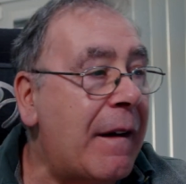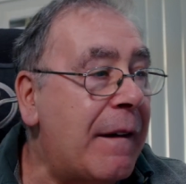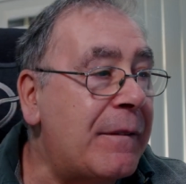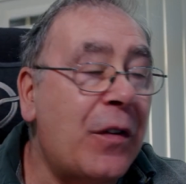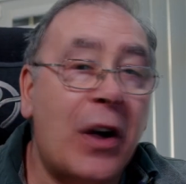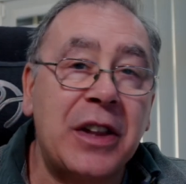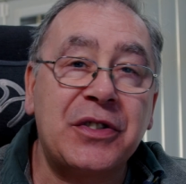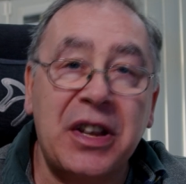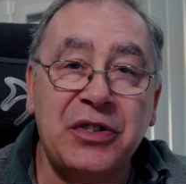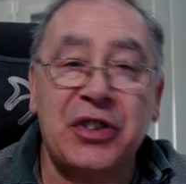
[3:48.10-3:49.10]
and fight
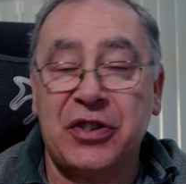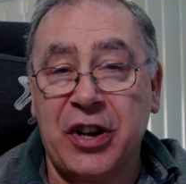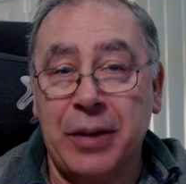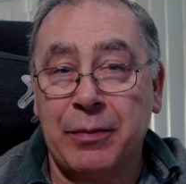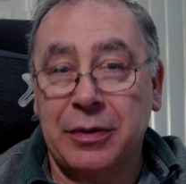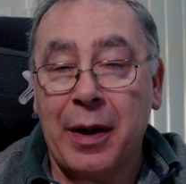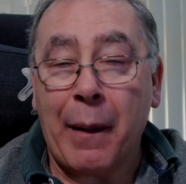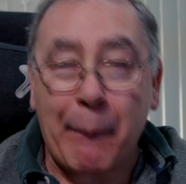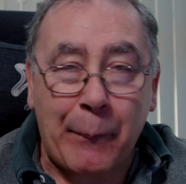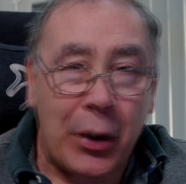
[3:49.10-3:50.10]
censorship.
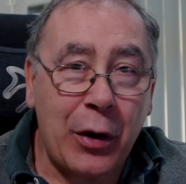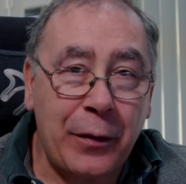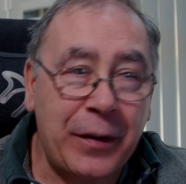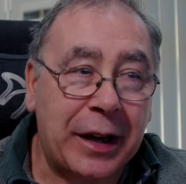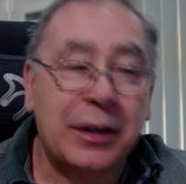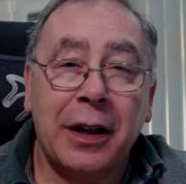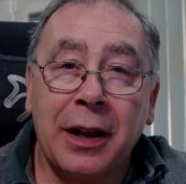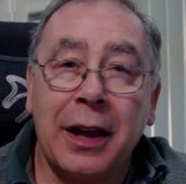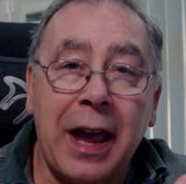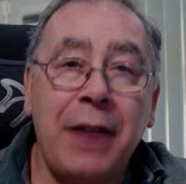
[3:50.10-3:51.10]
Perfect.
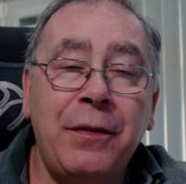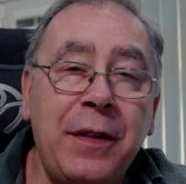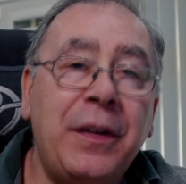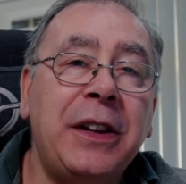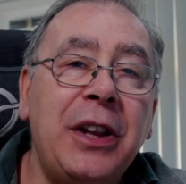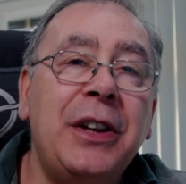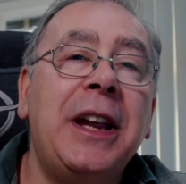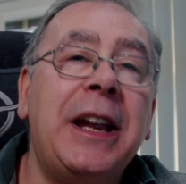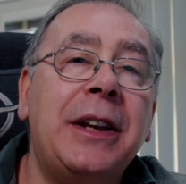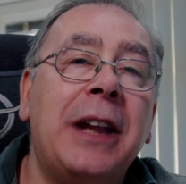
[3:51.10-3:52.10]
Everything you
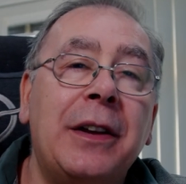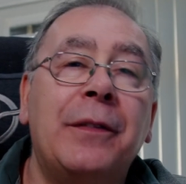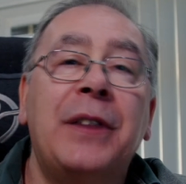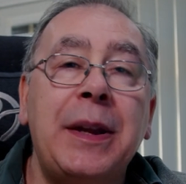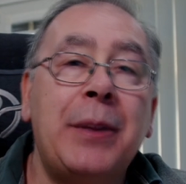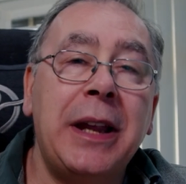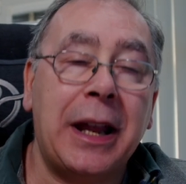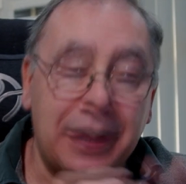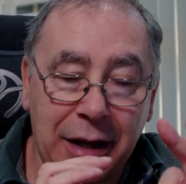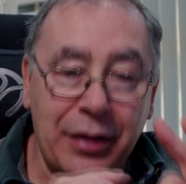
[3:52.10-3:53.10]
need in a
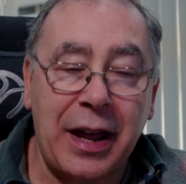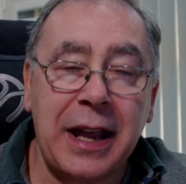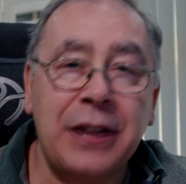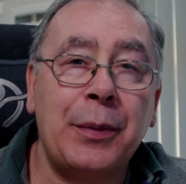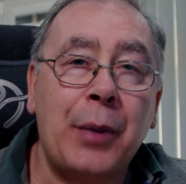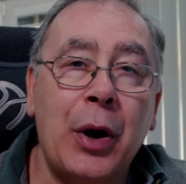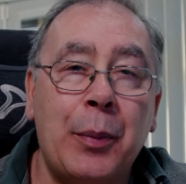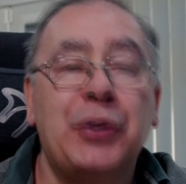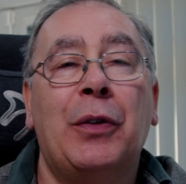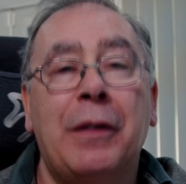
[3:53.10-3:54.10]
VPN. That is the
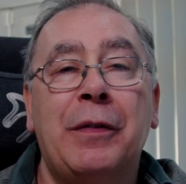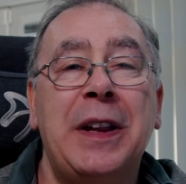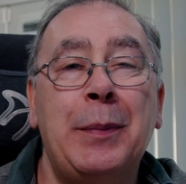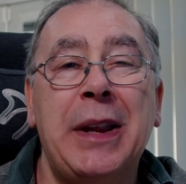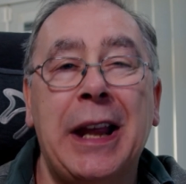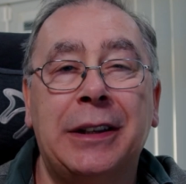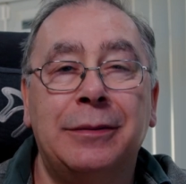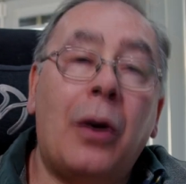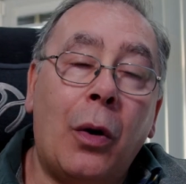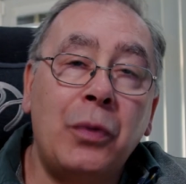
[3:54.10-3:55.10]
purpose of a VPN.
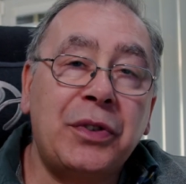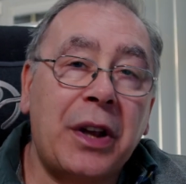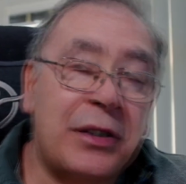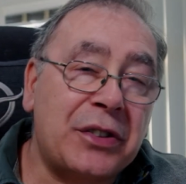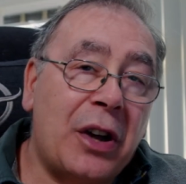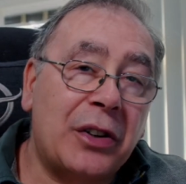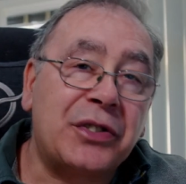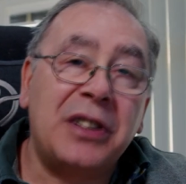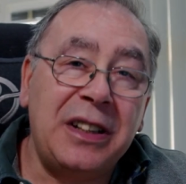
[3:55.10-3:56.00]
Also, it starts as